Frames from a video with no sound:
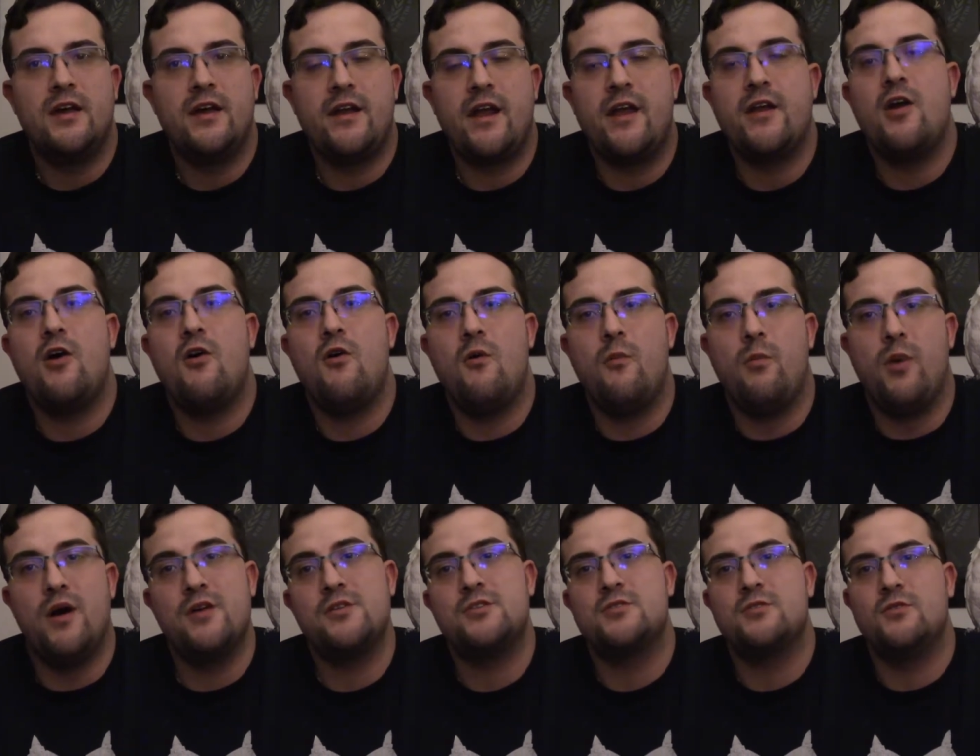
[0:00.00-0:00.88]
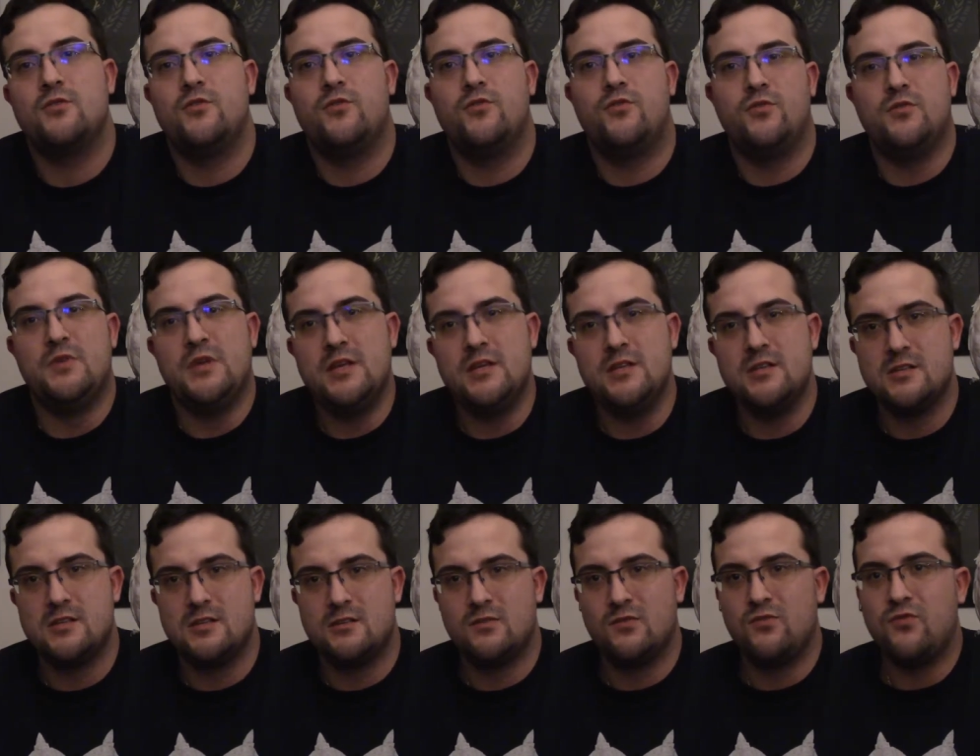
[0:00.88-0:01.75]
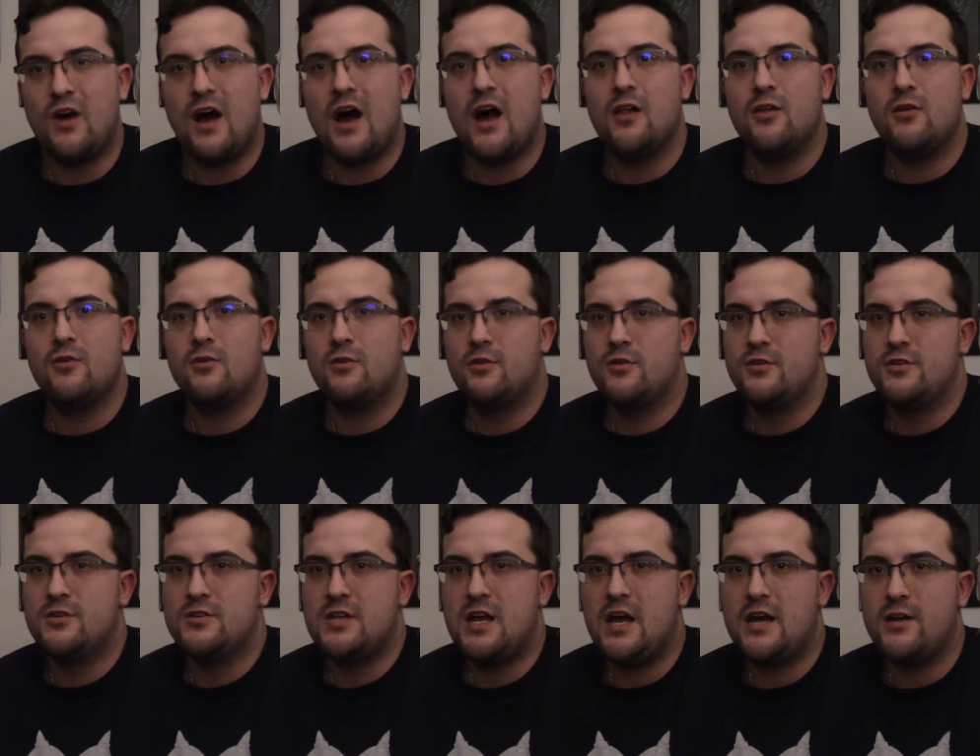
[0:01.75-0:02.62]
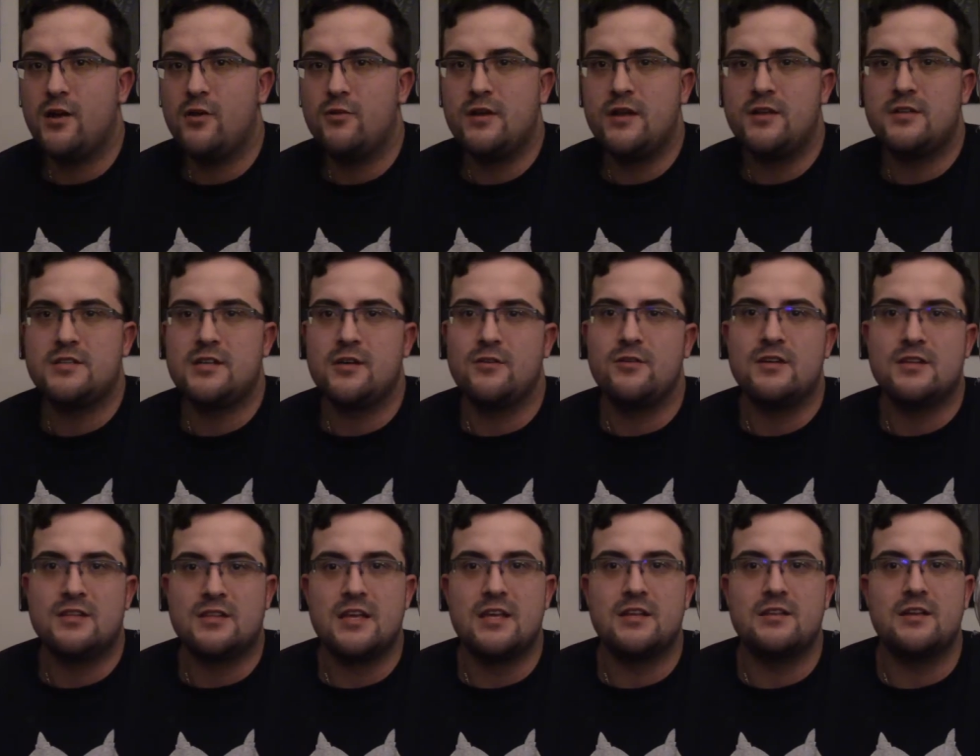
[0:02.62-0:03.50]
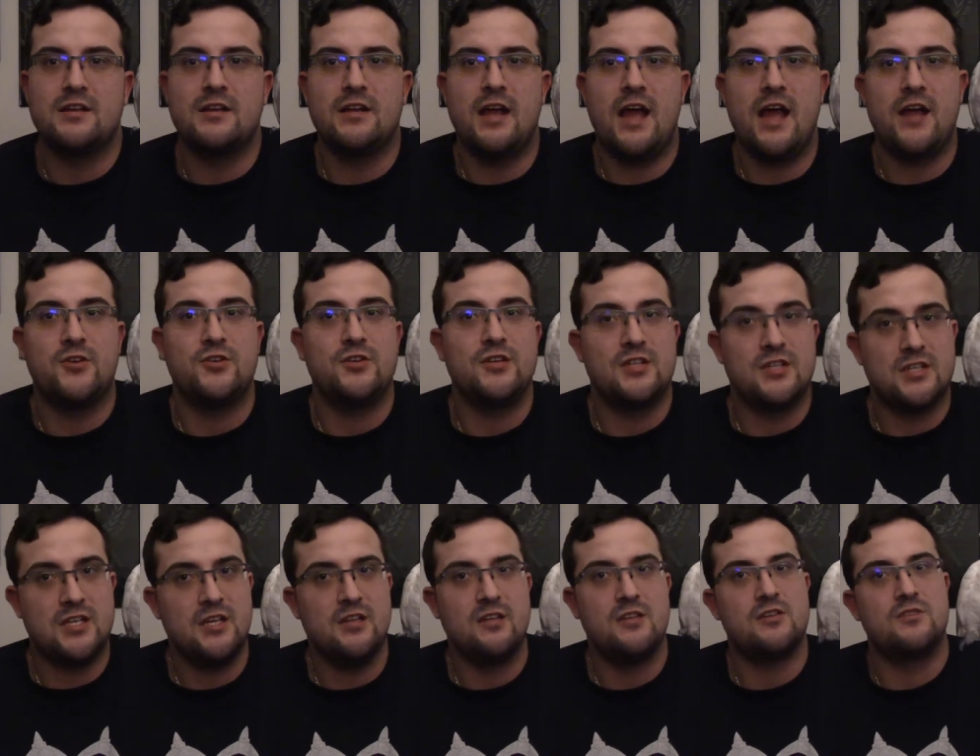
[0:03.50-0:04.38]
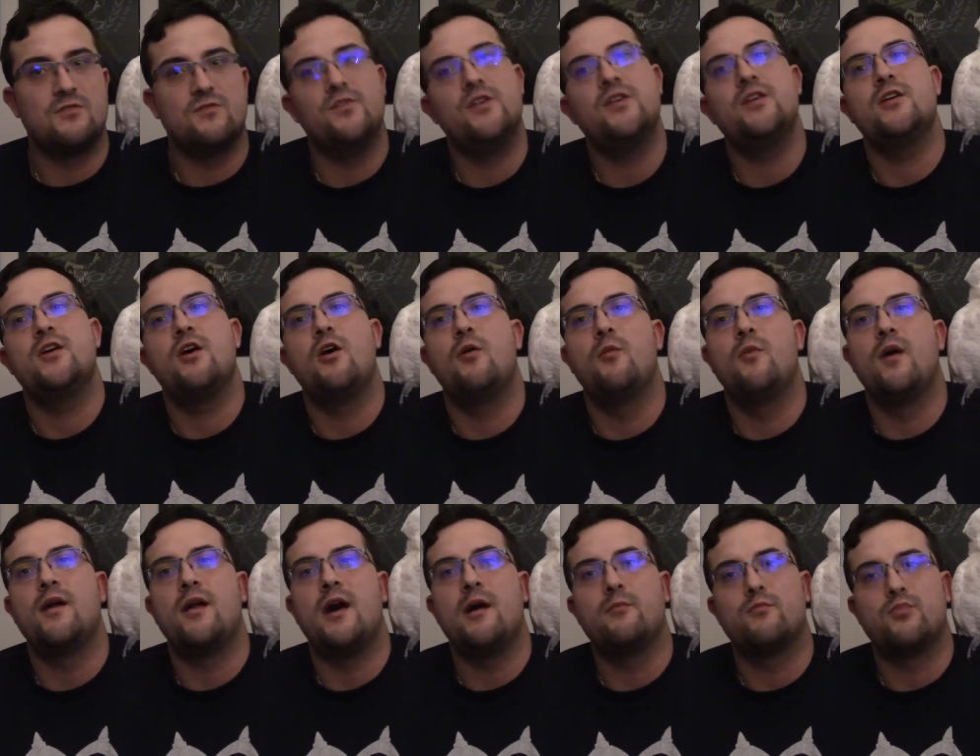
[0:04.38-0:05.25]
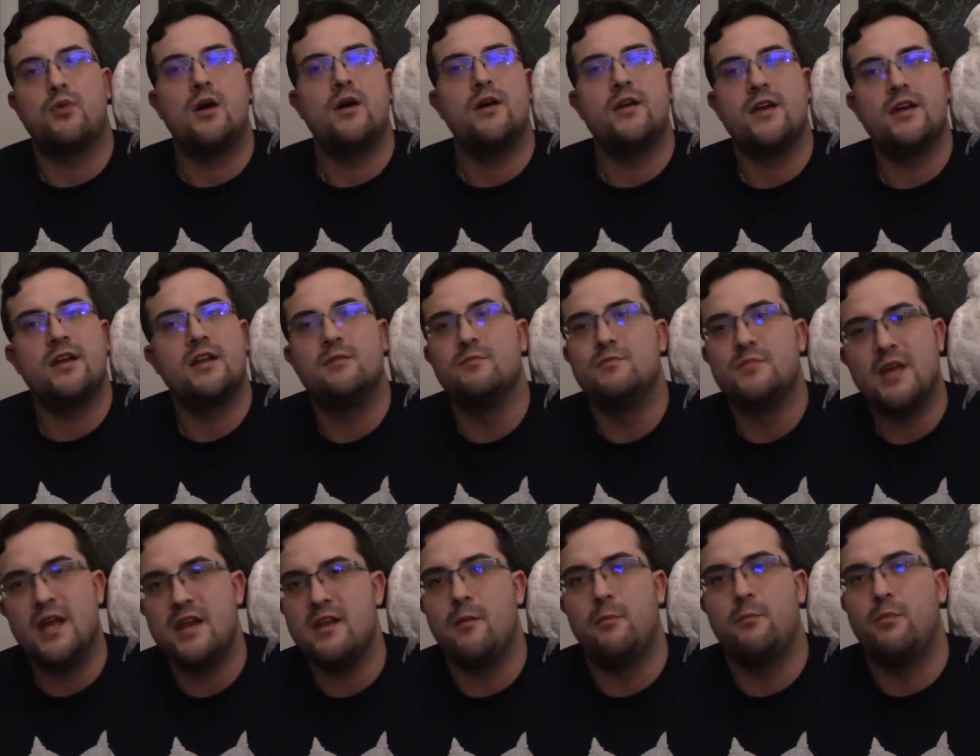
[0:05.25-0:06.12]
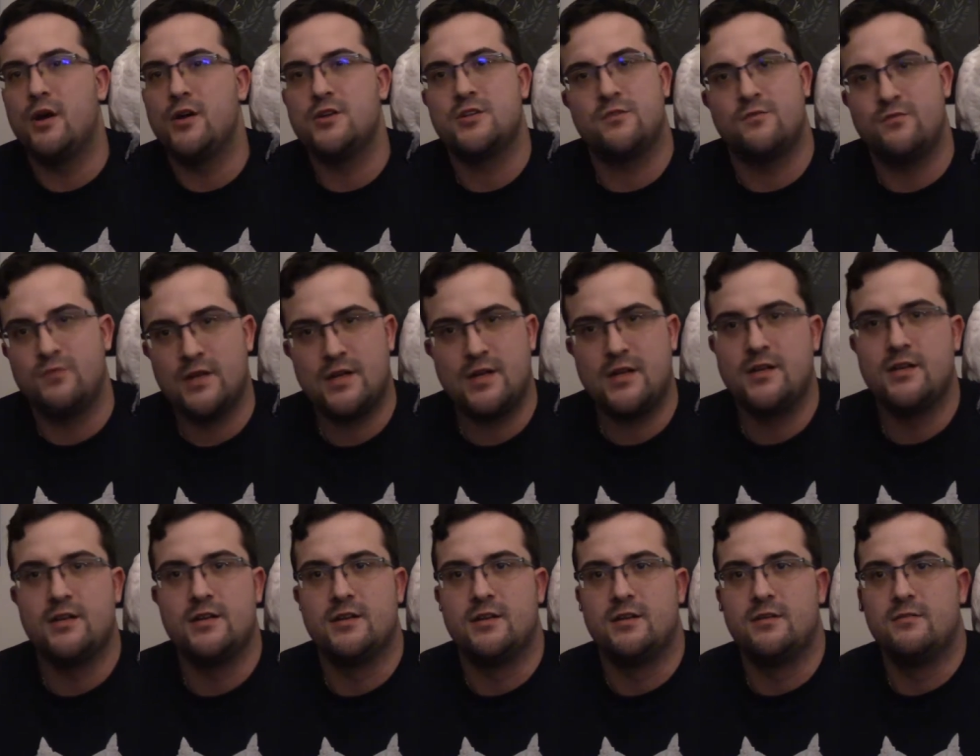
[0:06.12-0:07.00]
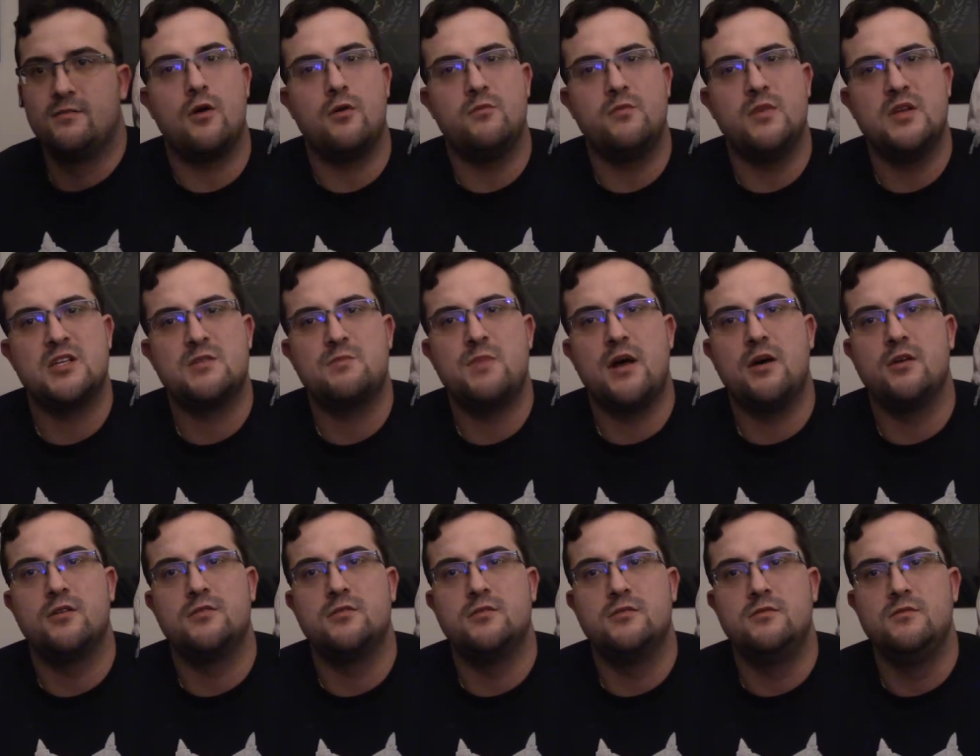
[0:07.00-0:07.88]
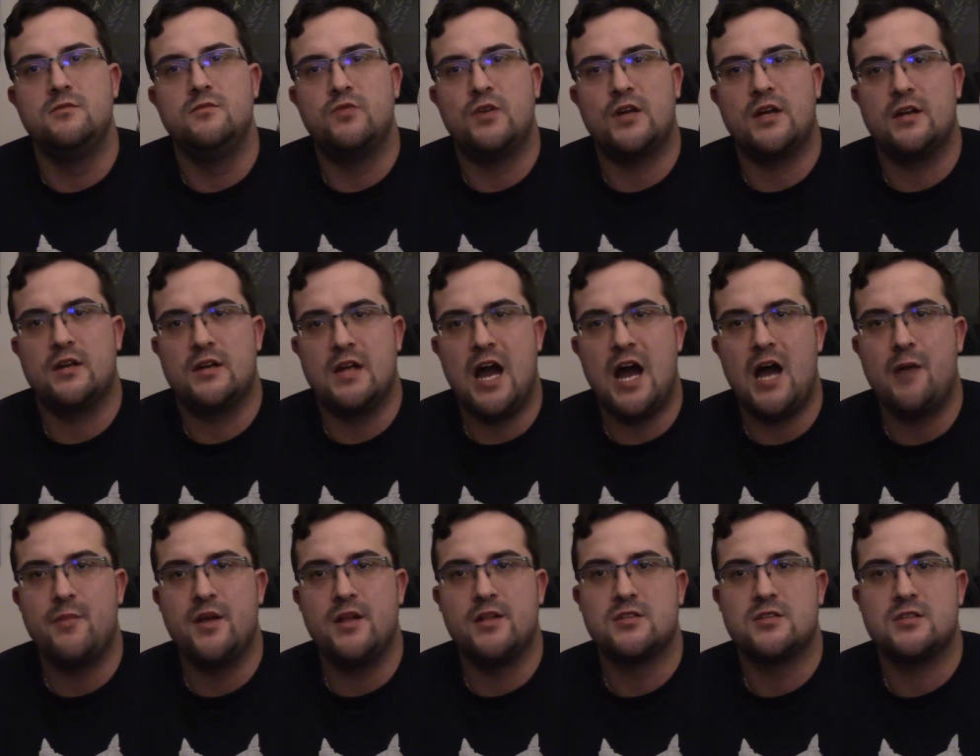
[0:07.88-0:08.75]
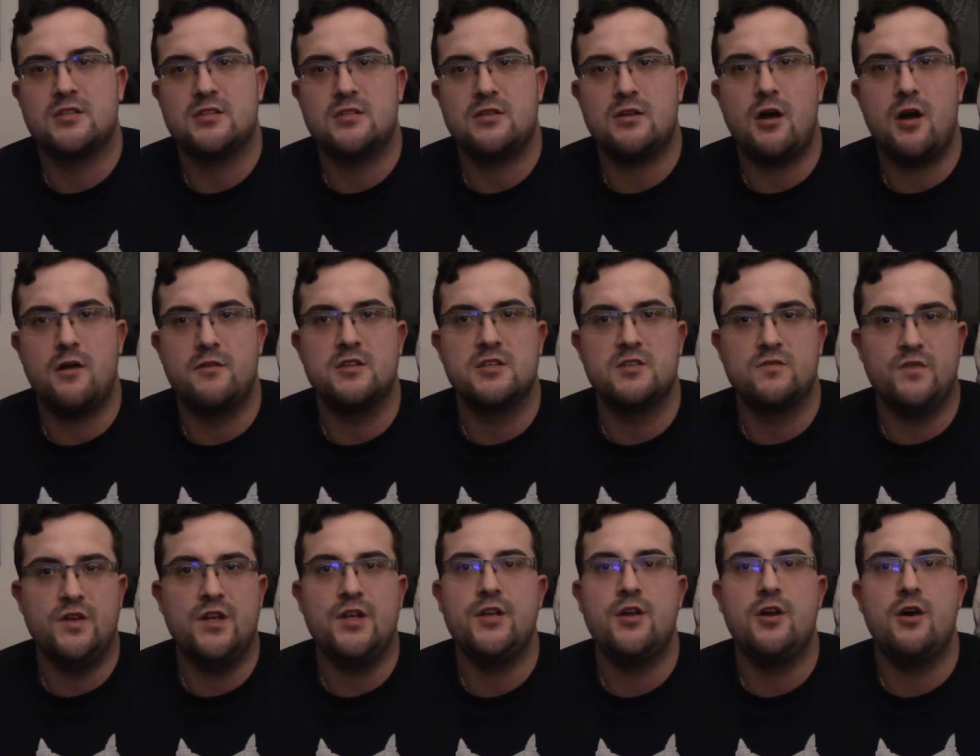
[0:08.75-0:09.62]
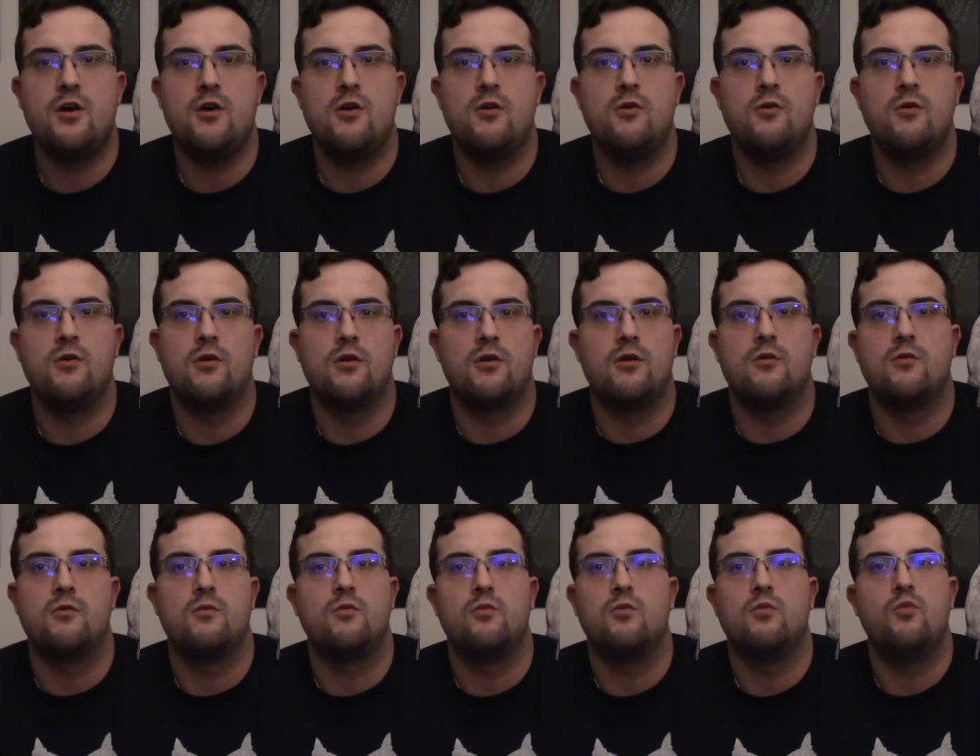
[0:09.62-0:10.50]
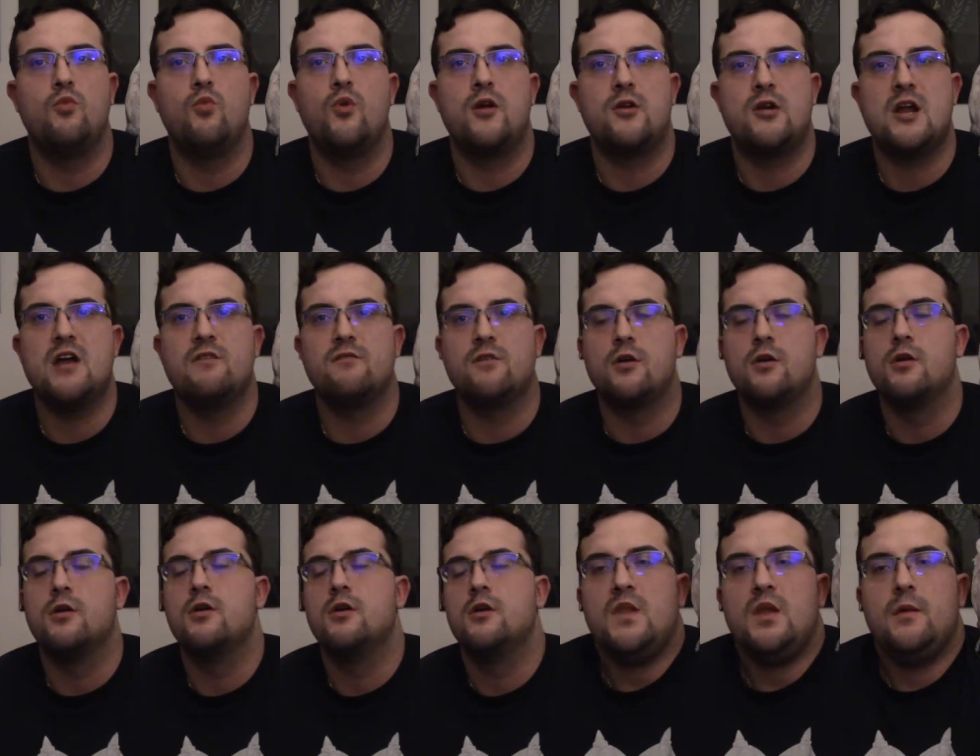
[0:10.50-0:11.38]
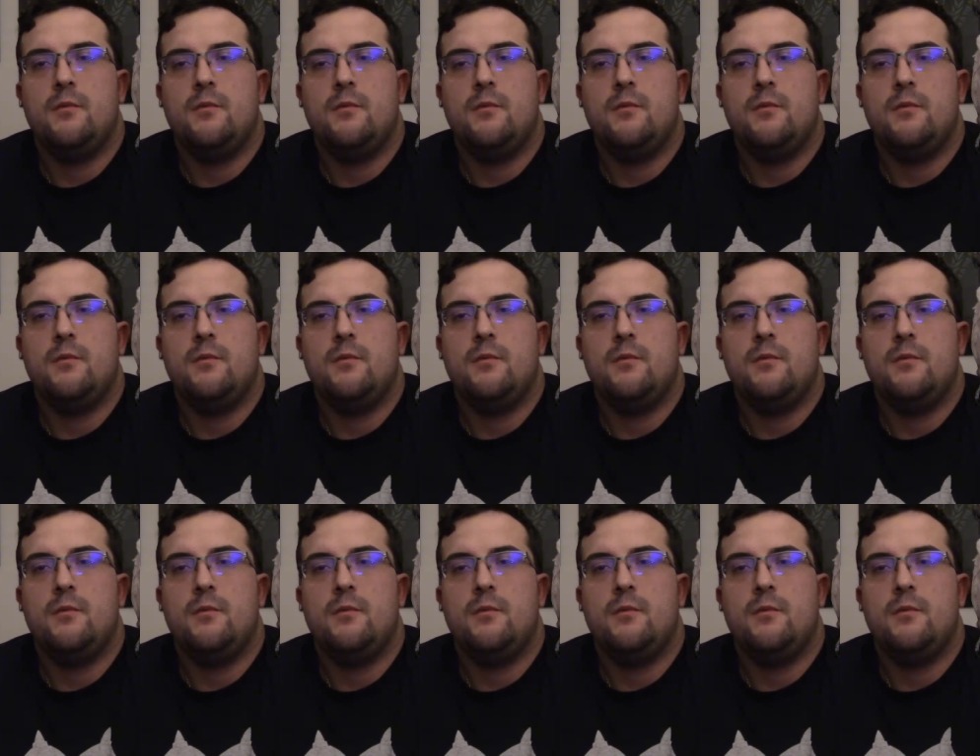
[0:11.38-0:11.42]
And I know a bunch of his followers, I don't necessarily think they're gonna actually see this video, but I'm probably gonna end up getting a bunch of freaking misspelled freaking comments on this video or wherever.